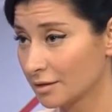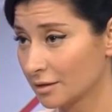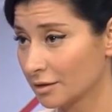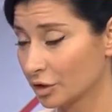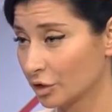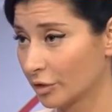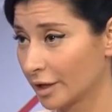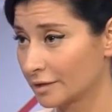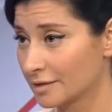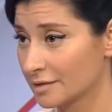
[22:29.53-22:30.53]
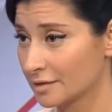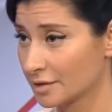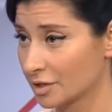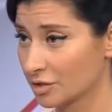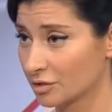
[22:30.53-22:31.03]
Ukraine's
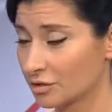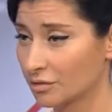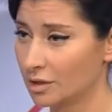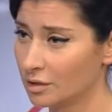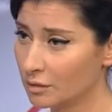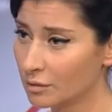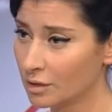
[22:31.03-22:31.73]
accession to the EU?